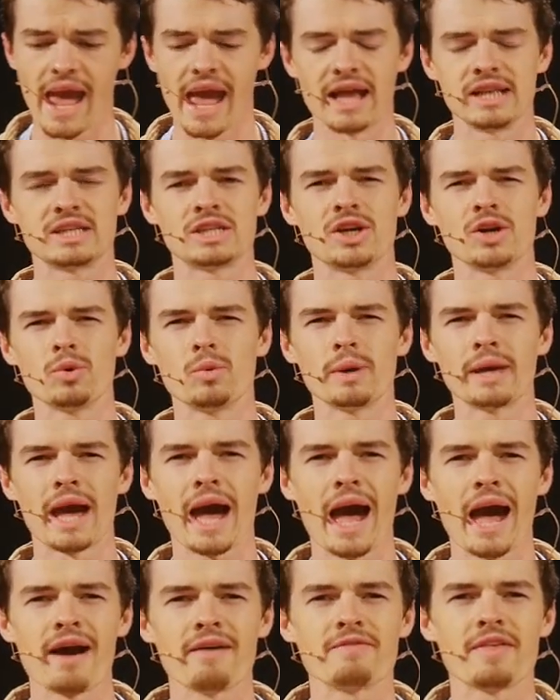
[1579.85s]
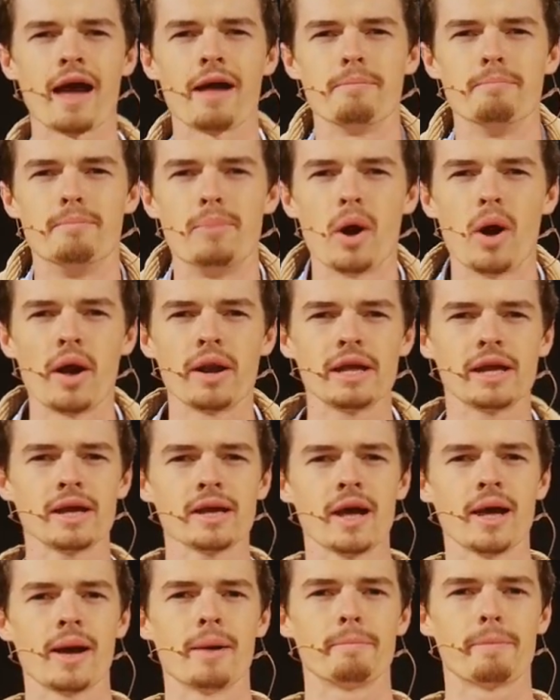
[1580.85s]
until we have that
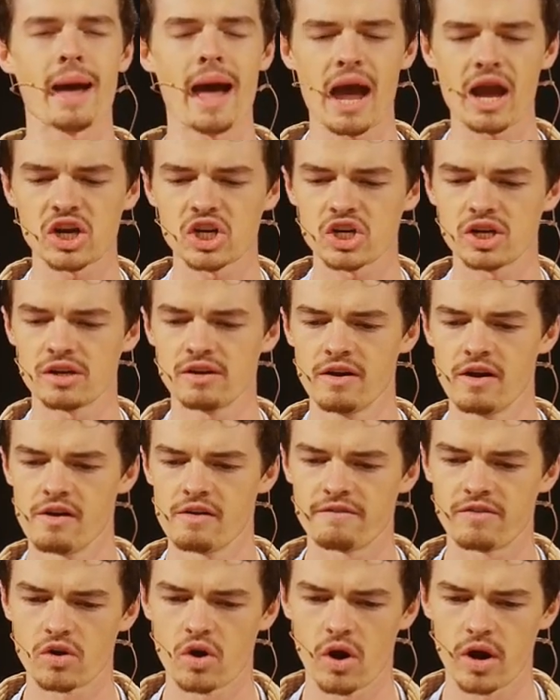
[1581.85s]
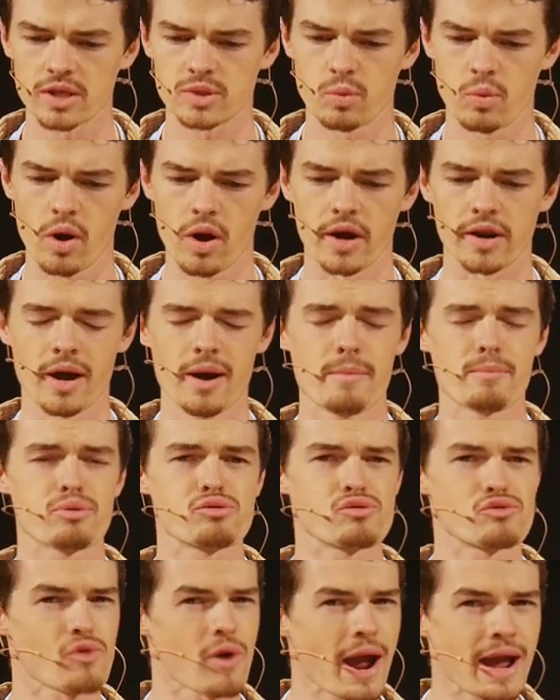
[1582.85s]
burning passion for God's word.
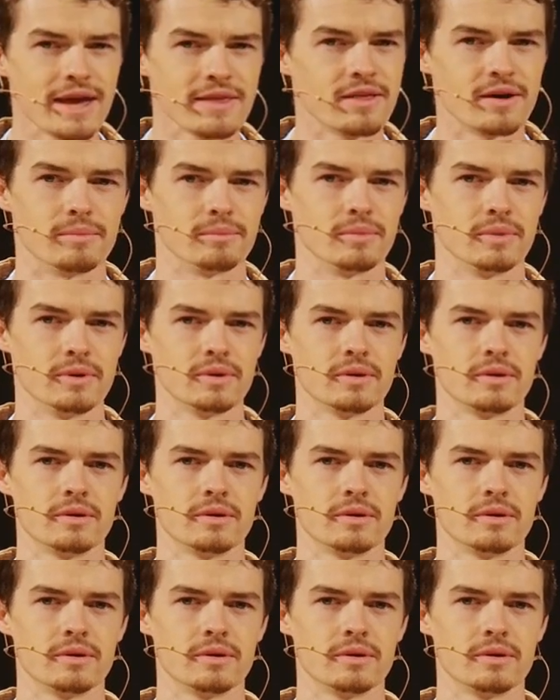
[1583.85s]
Pray them.